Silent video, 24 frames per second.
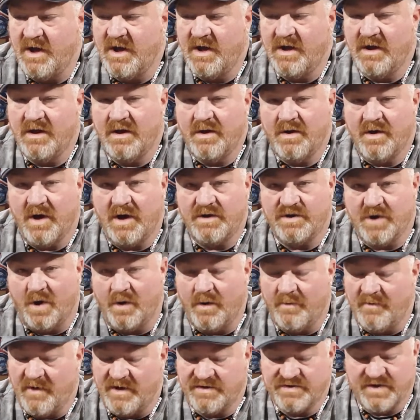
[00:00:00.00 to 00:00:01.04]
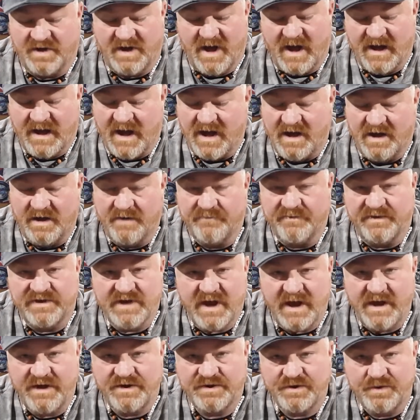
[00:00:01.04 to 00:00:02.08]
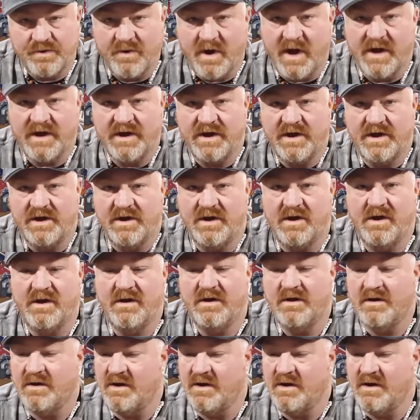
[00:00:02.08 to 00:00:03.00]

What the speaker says: I told them, I said, I got an invitation right here.